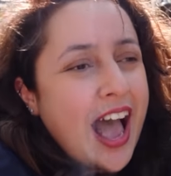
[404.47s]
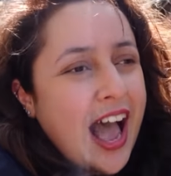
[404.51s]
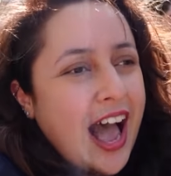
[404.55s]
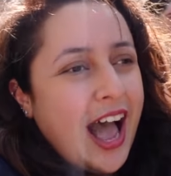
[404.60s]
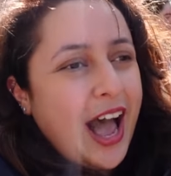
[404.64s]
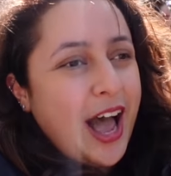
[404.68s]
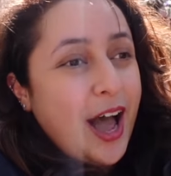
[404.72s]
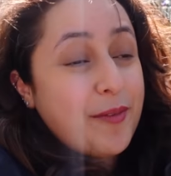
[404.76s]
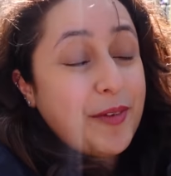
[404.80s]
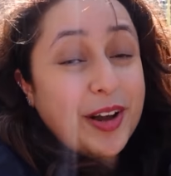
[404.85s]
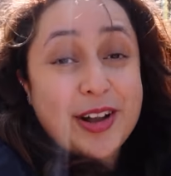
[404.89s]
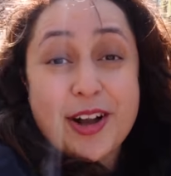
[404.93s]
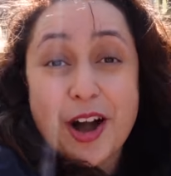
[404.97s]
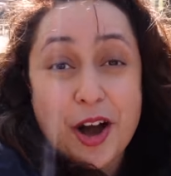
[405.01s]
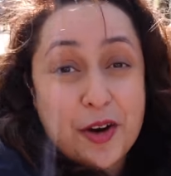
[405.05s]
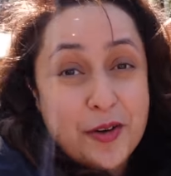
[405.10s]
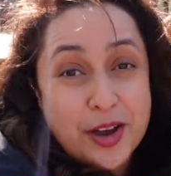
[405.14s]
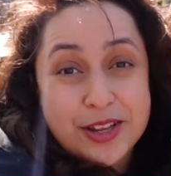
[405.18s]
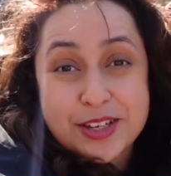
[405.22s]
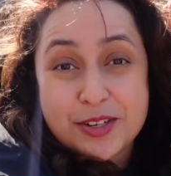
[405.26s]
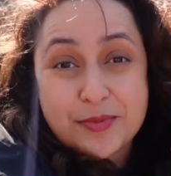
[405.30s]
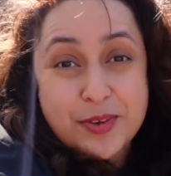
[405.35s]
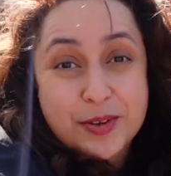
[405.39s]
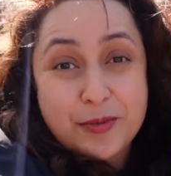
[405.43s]
Um, I can't
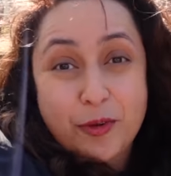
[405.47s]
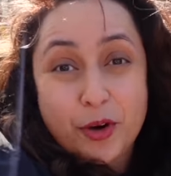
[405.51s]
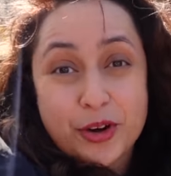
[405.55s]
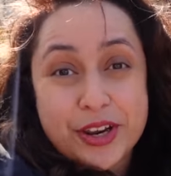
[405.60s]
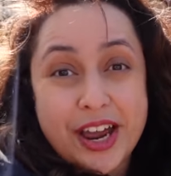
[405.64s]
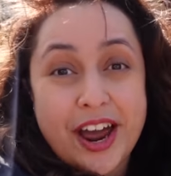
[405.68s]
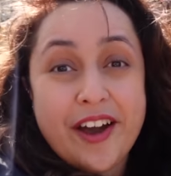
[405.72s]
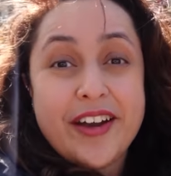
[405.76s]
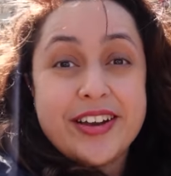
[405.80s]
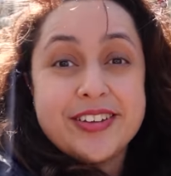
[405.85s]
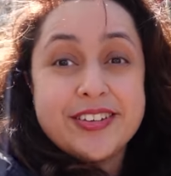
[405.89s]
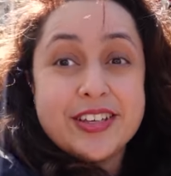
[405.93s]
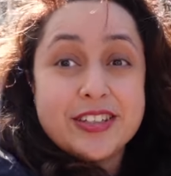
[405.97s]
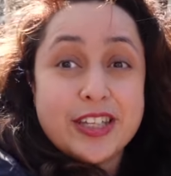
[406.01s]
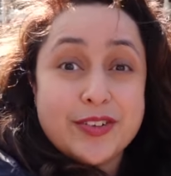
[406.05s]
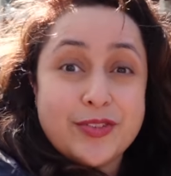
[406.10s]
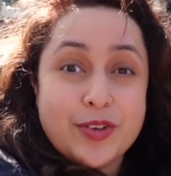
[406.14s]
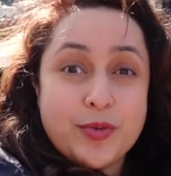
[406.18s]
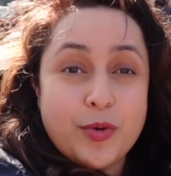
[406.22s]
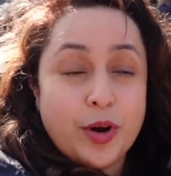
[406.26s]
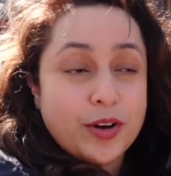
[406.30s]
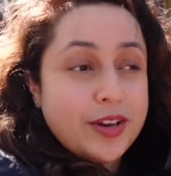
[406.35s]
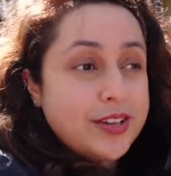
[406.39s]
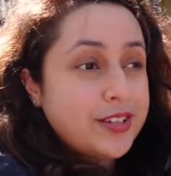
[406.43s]
wait to meet more characters.
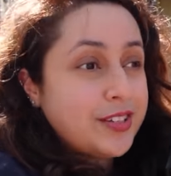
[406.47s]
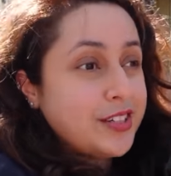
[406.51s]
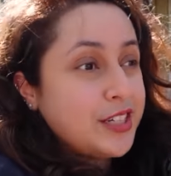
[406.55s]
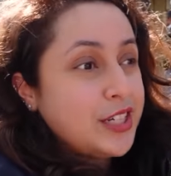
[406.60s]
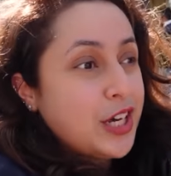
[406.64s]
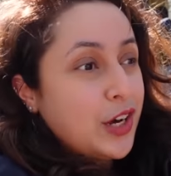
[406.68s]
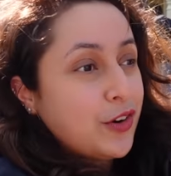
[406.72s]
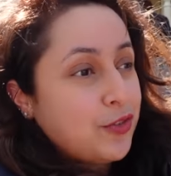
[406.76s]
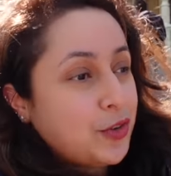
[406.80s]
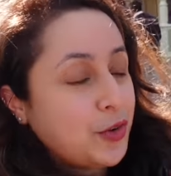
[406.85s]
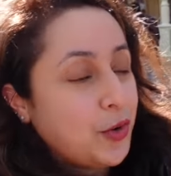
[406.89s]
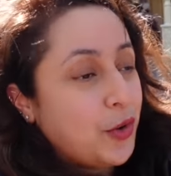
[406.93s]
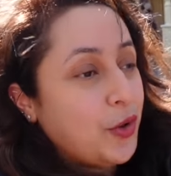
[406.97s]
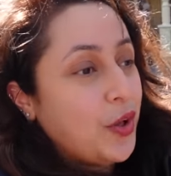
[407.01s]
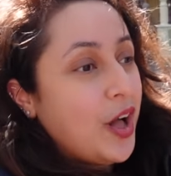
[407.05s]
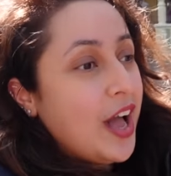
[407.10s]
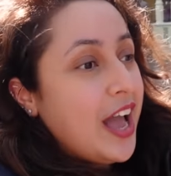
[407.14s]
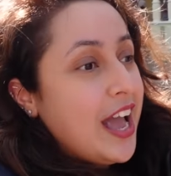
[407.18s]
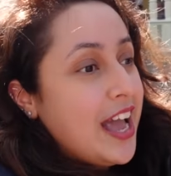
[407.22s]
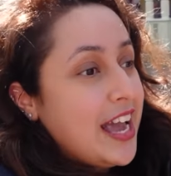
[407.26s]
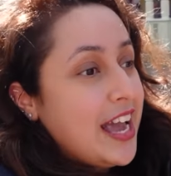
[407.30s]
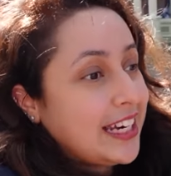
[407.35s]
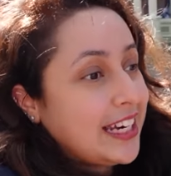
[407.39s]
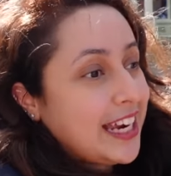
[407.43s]
If you want to see a full
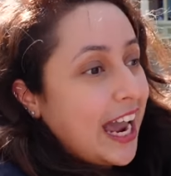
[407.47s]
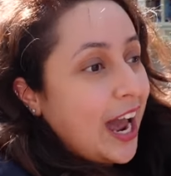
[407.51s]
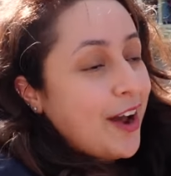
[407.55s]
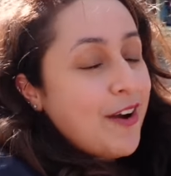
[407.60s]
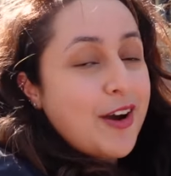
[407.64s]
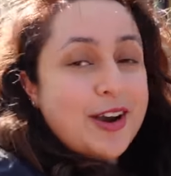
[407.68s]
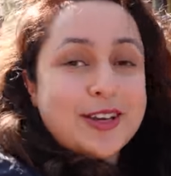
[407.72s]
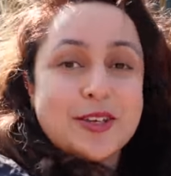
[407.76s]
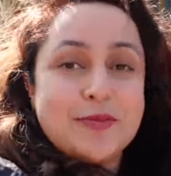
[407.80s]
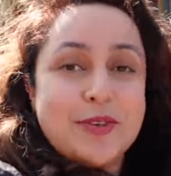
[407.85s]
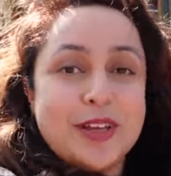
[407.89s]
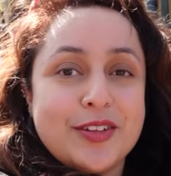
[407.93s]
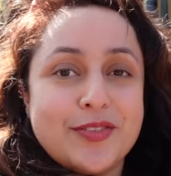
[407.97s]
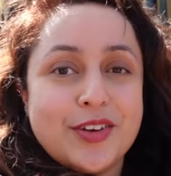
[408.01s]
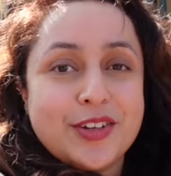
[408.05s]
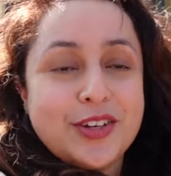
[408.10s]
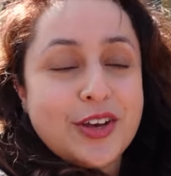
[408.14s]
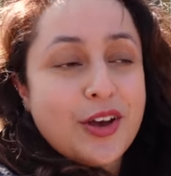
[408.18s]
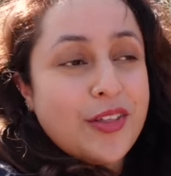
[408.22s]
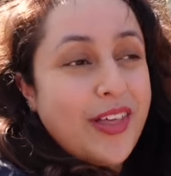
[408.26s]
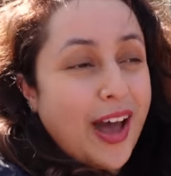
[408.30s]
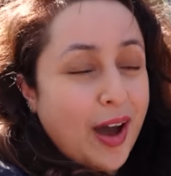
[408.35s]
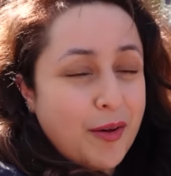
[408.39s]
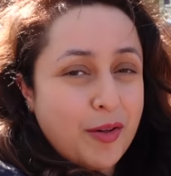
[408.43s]
character meet
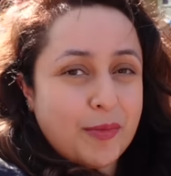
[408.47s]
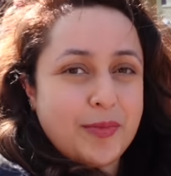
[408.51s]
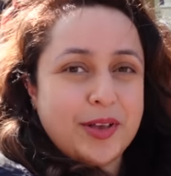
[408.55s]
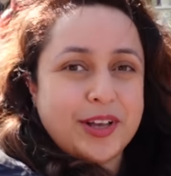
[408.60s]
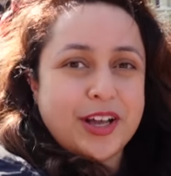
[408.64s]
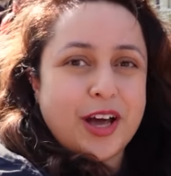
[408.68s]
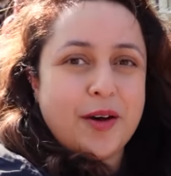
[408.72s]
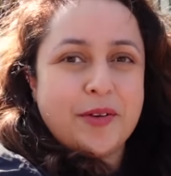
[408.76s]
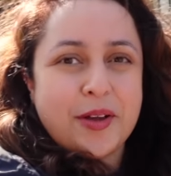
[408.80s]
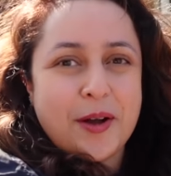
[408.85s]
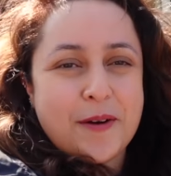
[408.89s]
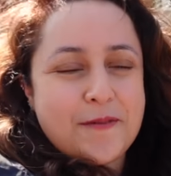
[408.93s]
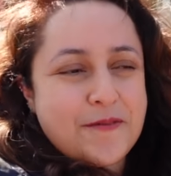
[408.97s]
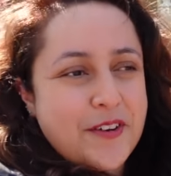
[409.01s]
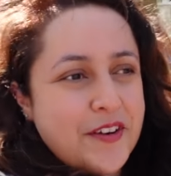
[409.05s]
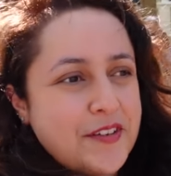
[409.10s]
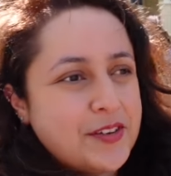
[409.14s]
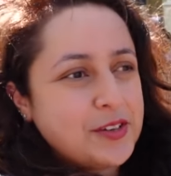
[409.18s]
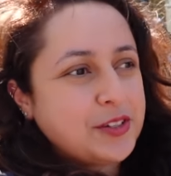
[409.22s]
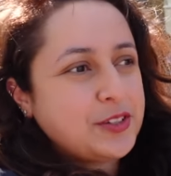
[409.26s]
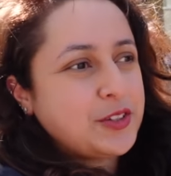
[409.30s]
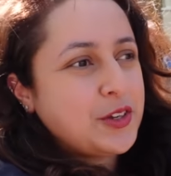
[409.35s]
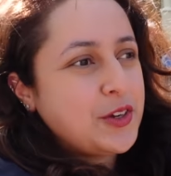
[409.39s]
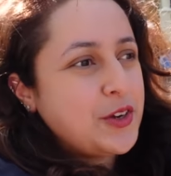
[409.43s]
video that will be coming up
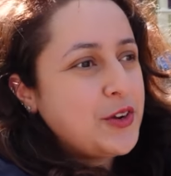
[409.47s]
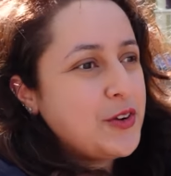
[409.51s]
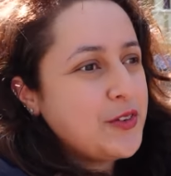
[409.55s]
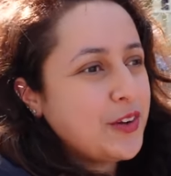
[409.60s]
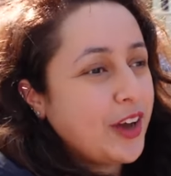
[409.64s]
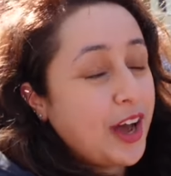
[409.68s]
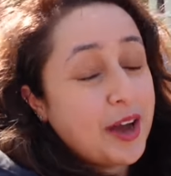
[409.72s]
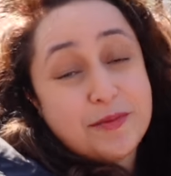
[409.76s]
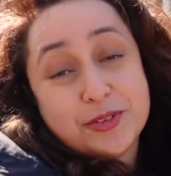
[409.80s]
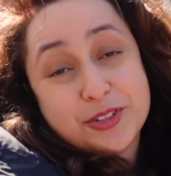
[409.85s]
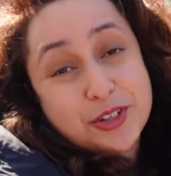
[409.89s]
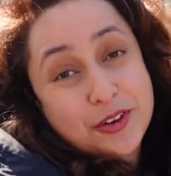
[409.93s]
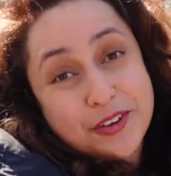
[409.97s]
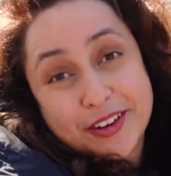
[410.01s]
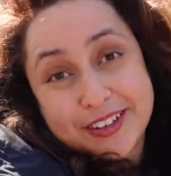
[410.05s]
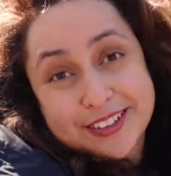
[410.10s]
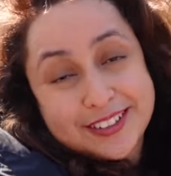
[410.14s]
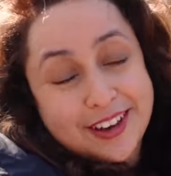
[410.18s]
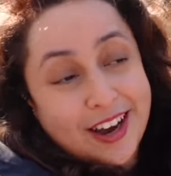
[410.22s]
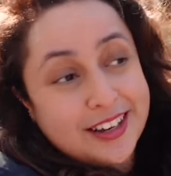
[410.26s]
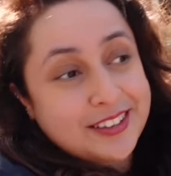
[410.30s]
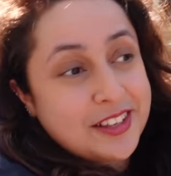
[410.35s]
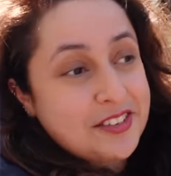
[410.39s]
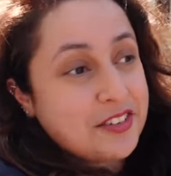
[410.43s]
very soon. I'm so
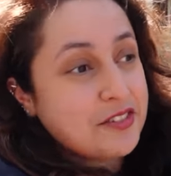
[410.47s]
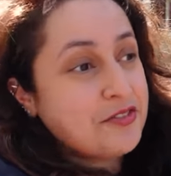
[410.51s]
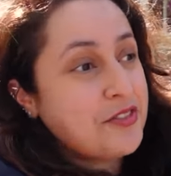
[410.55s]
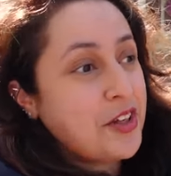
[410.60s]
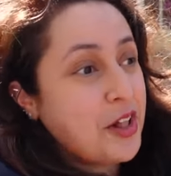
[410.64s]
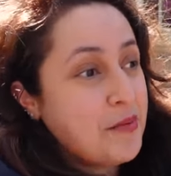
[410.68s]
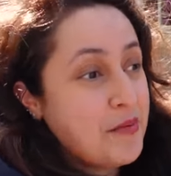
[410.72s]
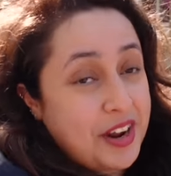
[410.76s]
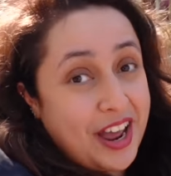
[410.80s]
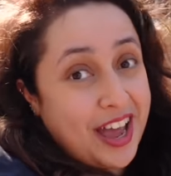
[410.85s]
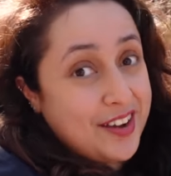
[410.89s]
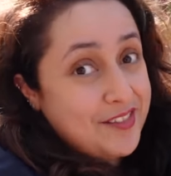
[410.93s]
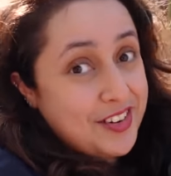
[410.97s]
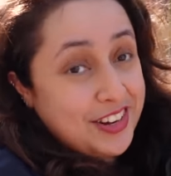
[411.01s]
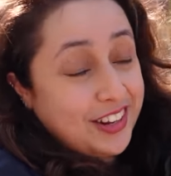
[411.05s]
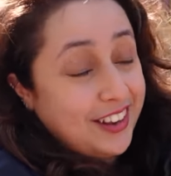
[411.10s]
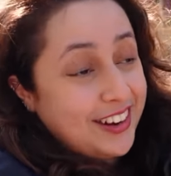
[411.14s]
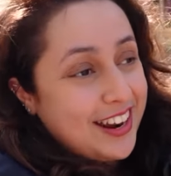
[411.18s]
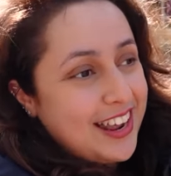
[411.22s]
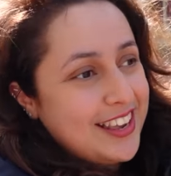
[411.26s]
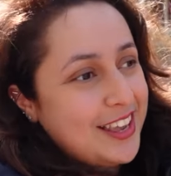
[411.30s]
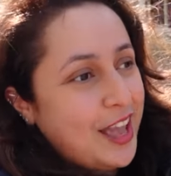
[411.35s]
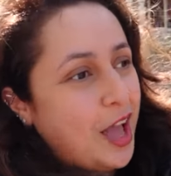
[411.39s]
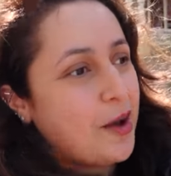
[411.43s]
excited to film it. I haven't
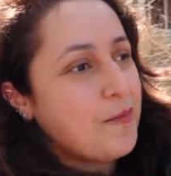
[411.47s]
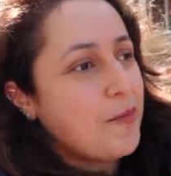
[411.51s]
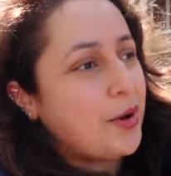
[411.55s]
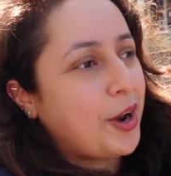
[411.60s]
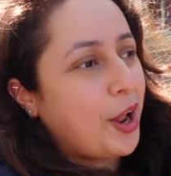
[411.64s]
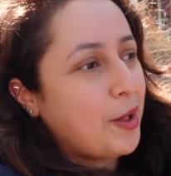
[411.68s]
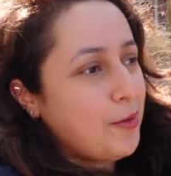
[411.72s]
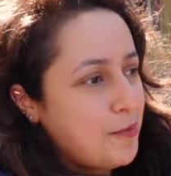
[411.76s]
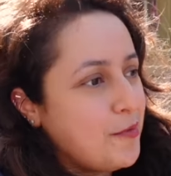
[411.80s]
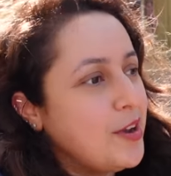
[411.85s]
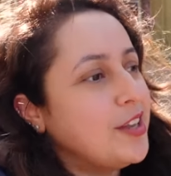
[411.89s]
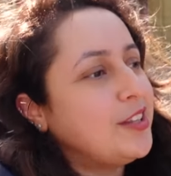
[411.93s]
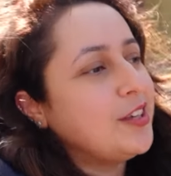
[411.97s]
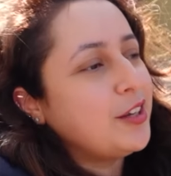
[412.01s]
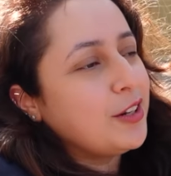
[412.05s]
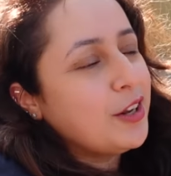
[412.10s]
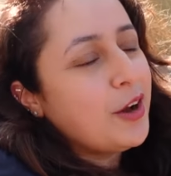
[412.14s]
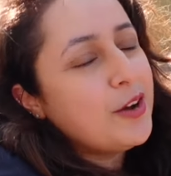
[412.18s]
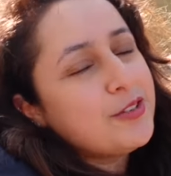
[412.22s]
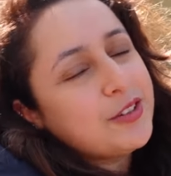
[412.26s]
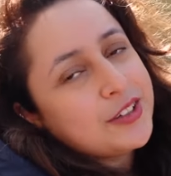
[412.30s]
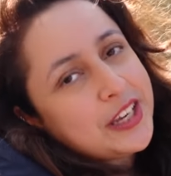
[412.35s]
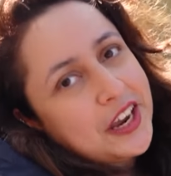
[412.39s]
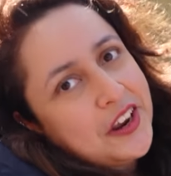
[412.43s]
done it yet, but I'll be meeting
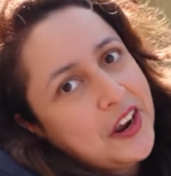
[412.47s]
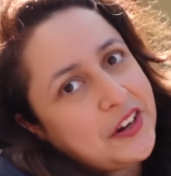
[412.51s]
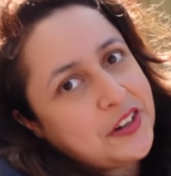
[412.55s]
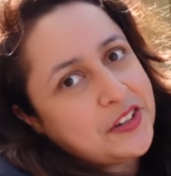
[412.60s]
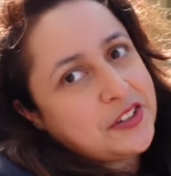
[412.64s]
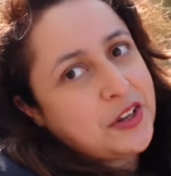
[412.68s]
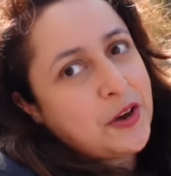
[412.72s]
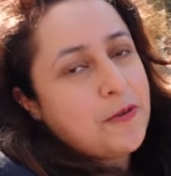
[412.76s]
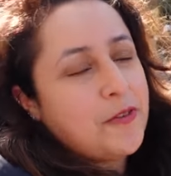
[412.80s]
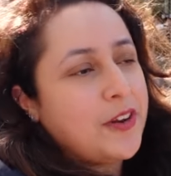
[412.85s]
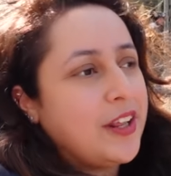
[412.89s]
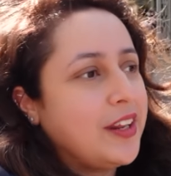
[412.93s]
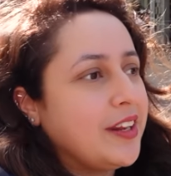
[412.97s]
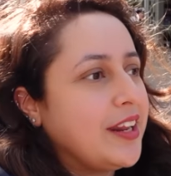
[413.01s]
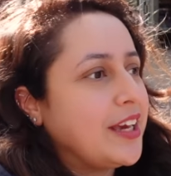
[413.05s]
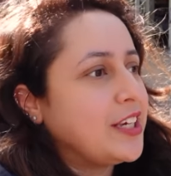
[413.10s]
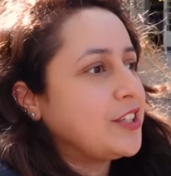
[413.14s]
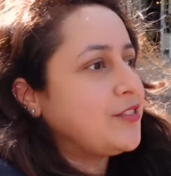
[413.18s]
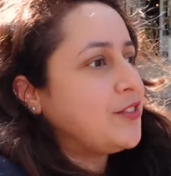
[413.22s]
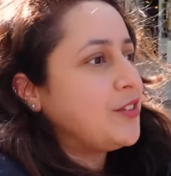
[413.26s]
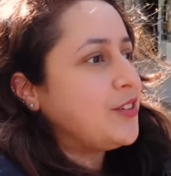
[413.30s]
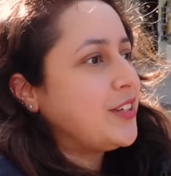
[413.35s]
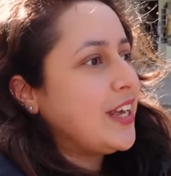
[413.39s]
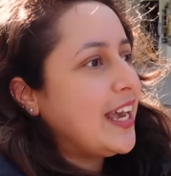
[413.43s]
loads of characters hopefully in the
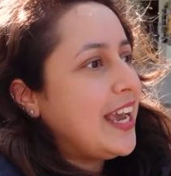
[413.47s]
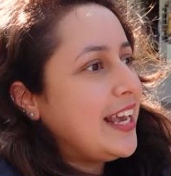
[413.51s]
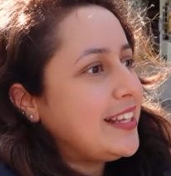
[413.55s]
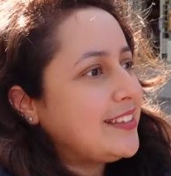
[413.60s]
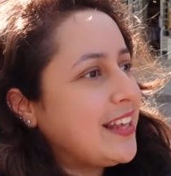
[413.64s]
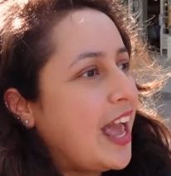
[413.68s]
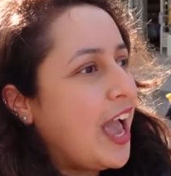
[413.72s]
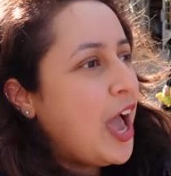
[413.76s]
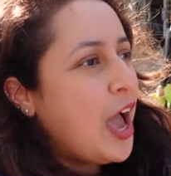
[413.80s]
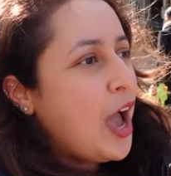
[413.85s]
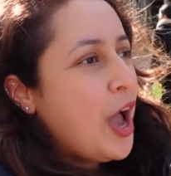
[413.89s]
next few days.